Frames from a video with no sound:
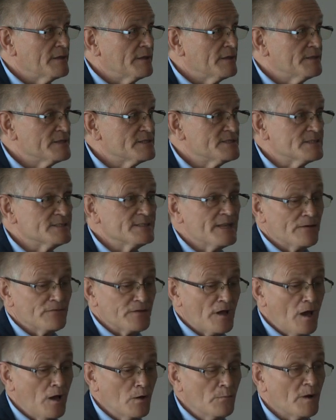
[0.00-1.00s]
This is now
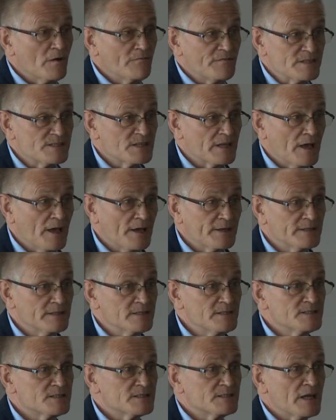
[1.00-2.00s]
the Home Office
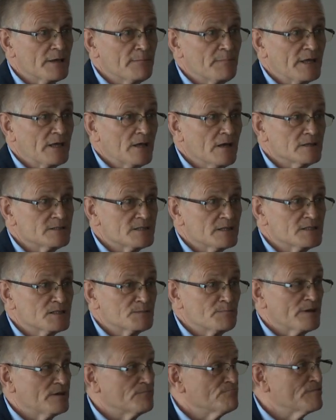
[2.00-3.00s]
guidance because it's
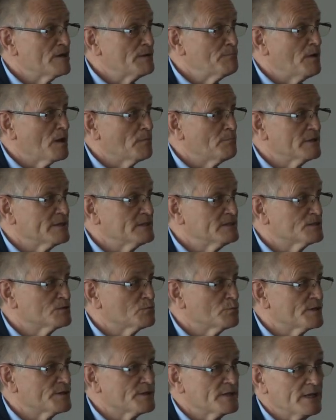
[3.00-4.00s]
been republished
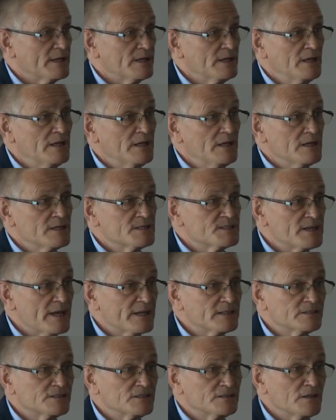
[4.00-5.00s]
with the
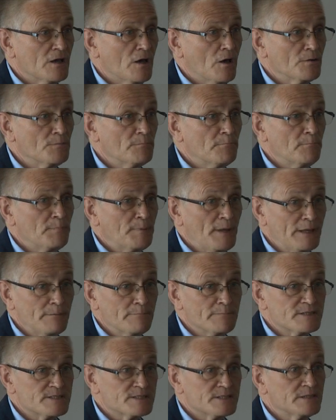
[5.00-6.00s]
section on
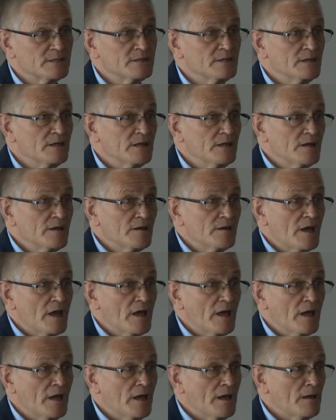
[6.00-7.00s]
PEEPs
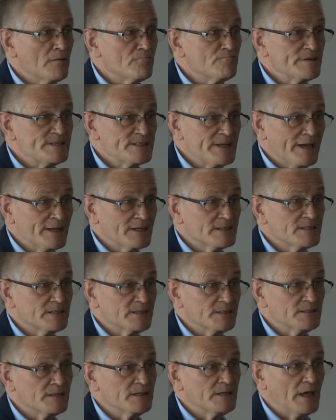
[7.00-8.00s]

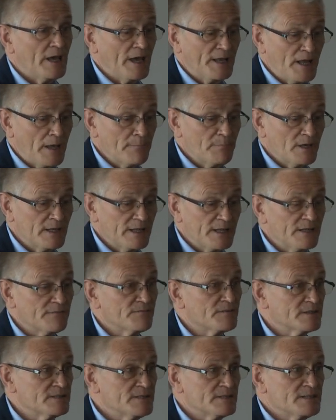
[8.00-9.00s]
redacted, and I
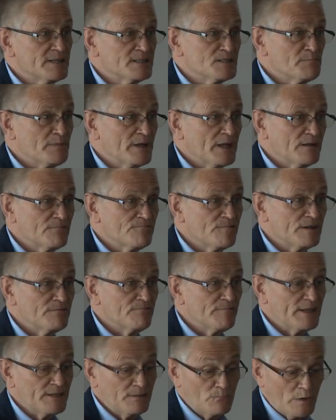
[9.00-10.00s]
believe that it is being
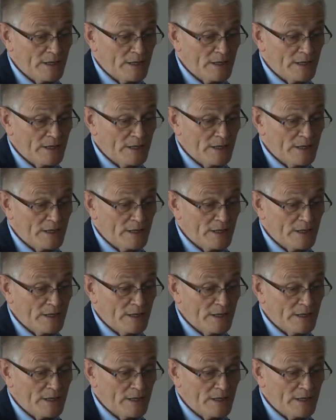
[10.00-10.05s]
rewritten.